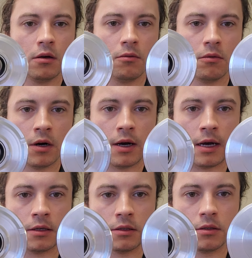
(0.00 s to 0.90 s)

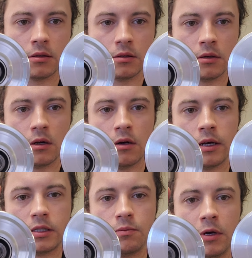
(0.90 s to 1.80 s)
Whereas, look at all that
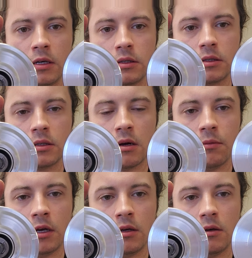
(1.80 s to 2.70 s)
space that's not
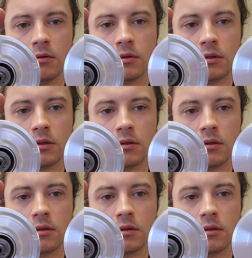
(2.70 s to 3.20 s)
being used.